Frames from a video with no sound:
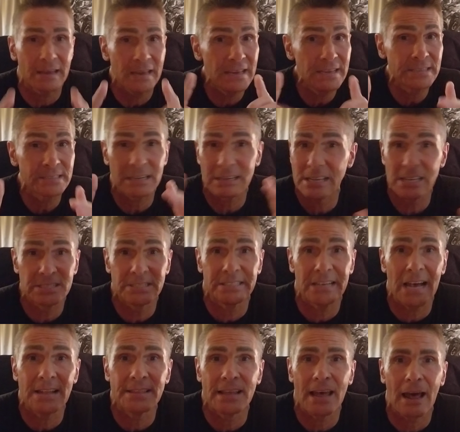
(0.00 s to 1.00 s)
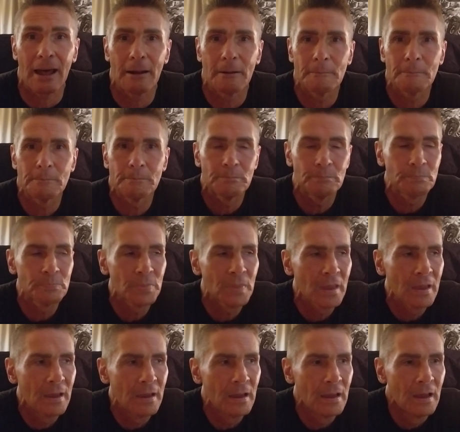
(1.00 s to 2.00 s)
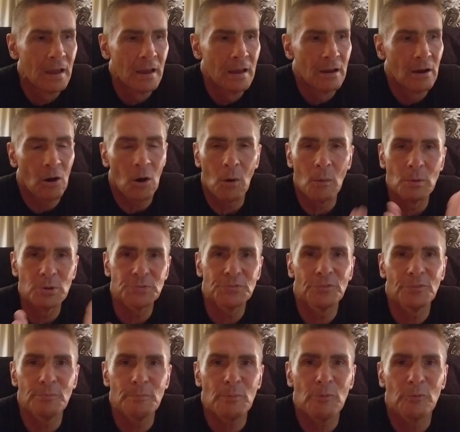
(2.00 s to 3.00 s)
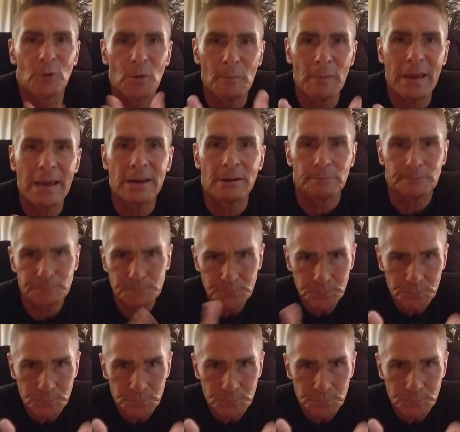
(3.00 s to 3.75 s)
He's, he said that, almost verbatim.